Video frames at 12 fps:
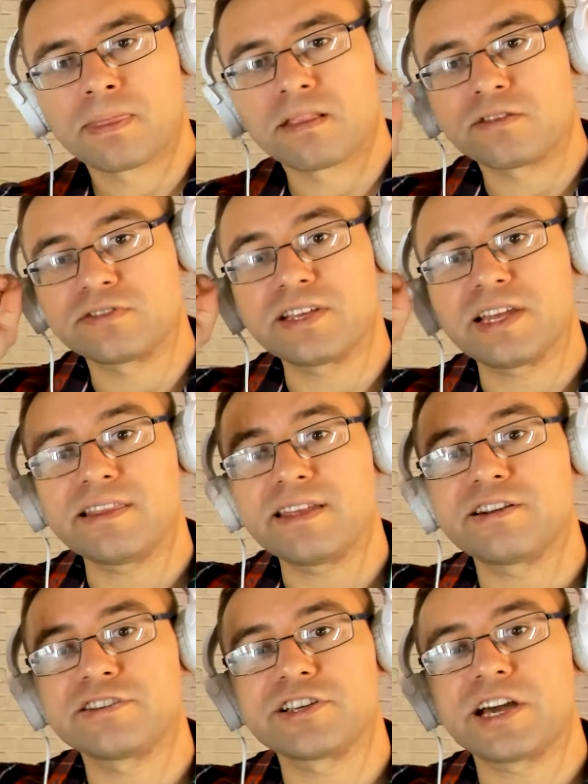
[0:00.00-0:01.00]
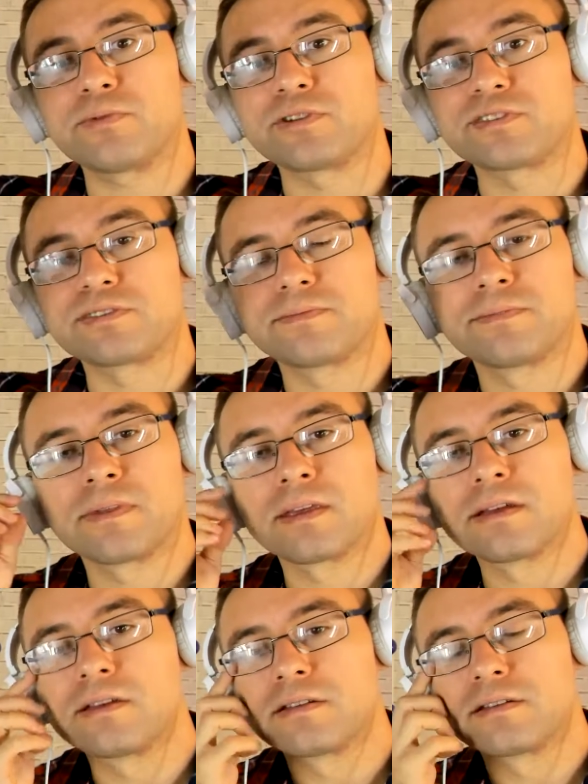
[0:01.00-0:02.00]
To send the energy upwards.
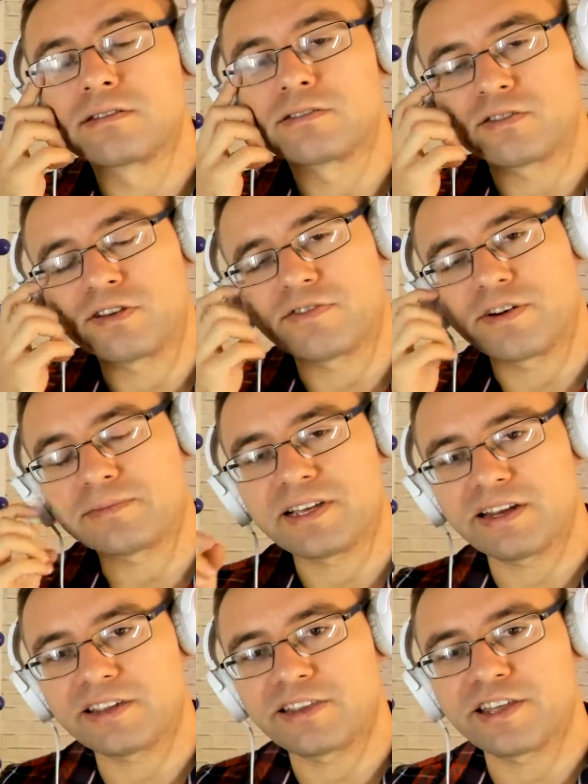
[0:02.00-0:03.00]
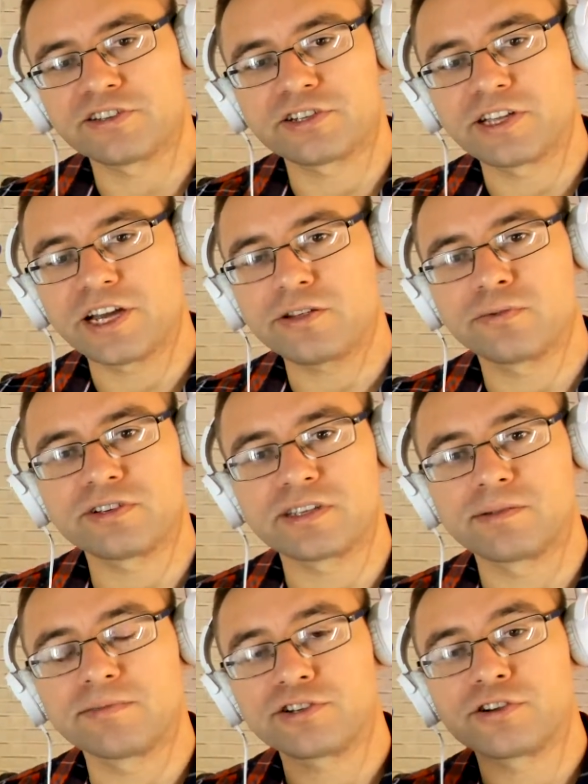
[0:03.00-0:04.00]
So if I'm sending the energy downwards,
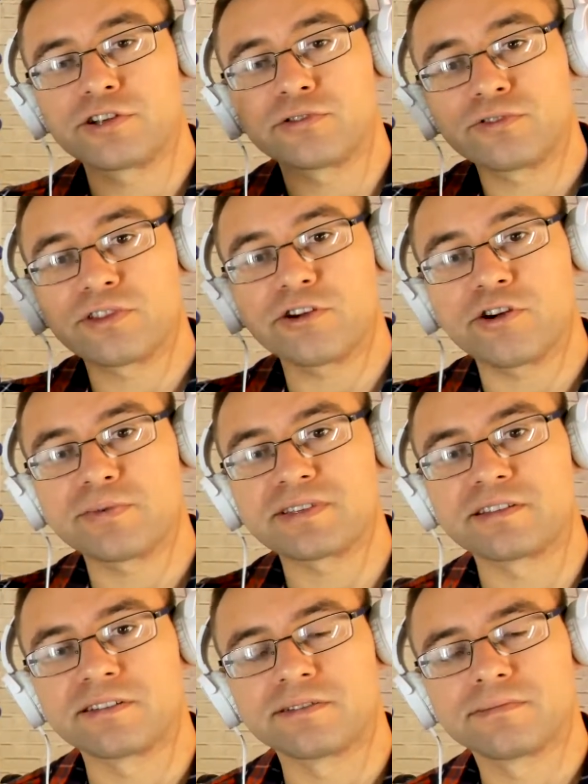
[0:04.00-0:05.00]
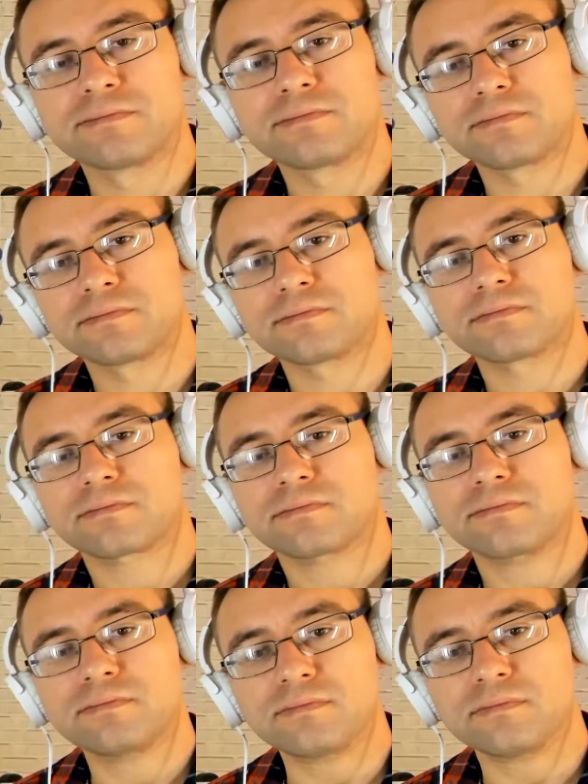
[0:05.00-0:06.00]
I'm literally doing the opposite.
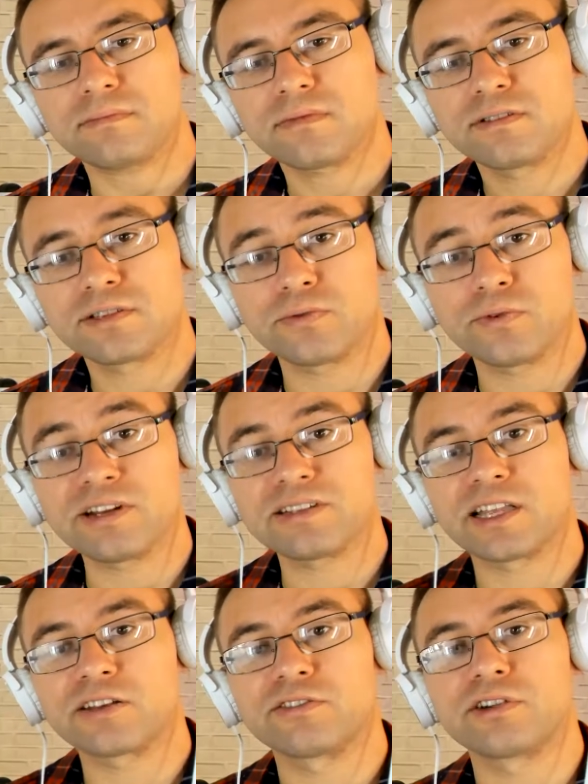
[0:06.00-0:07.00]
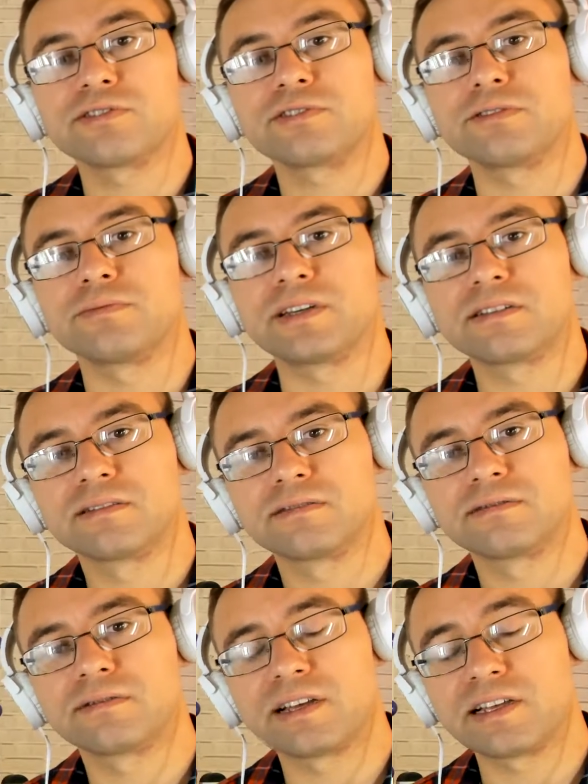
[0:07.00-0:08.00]
So what is that going to do to me?
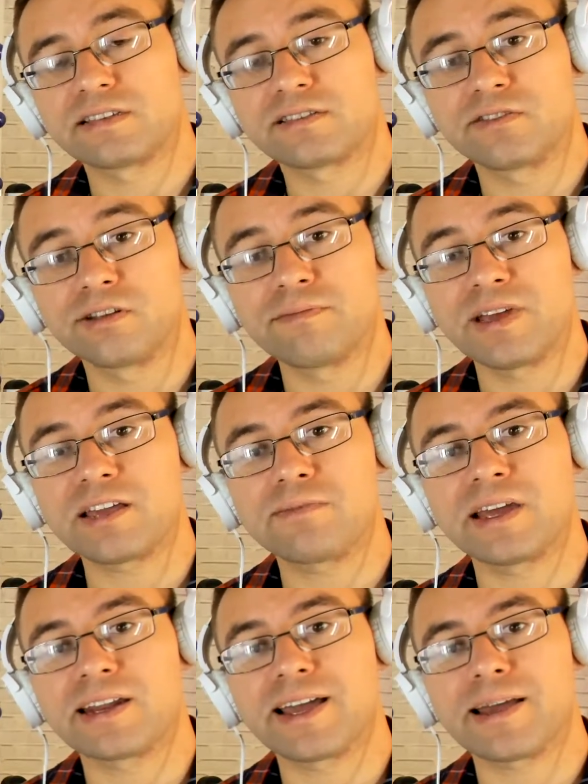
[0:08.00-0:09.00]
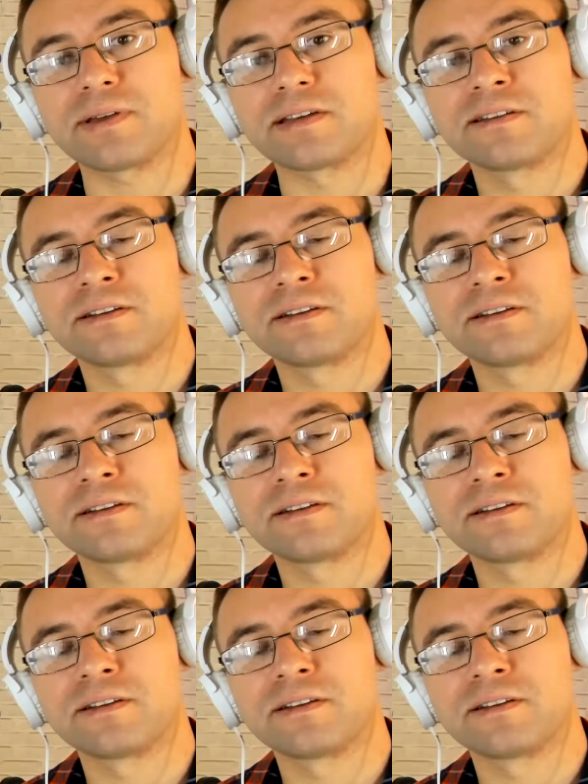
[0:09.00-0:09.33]
It's going to make me unhappy.